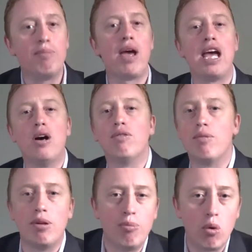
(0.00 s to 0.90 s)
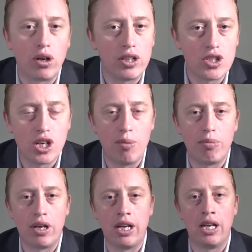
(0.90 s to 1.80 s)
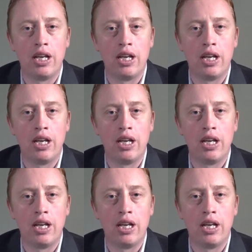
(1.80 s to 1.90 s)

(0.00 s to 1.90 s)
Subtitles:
payout from the mortgage company.